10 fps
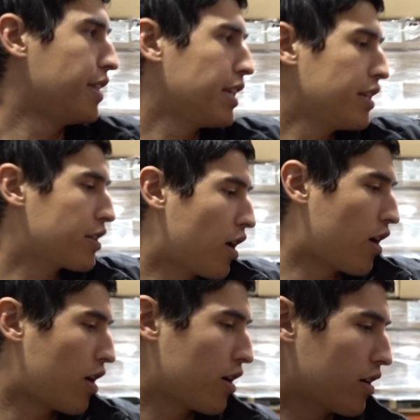These
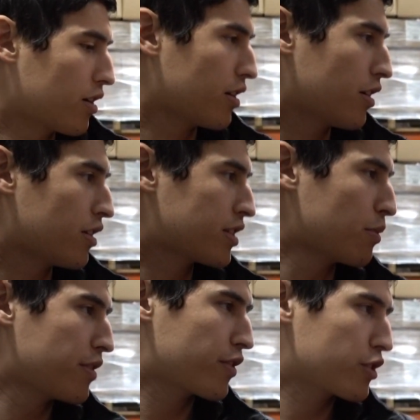are some
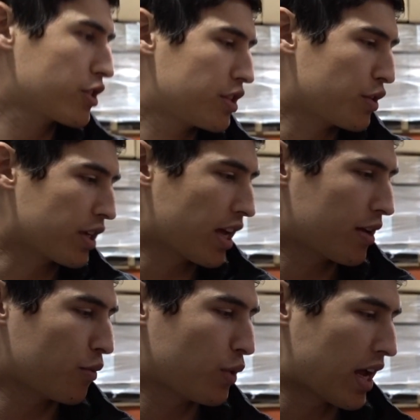of the versions you can
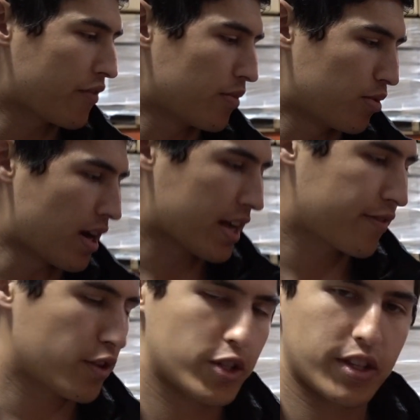get. We have the black
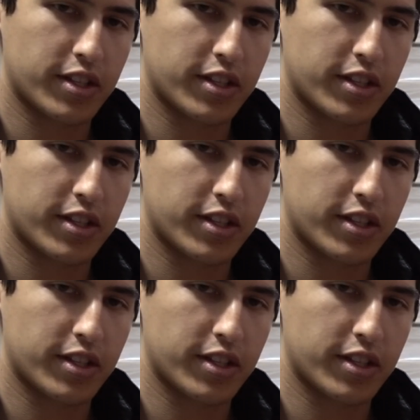version.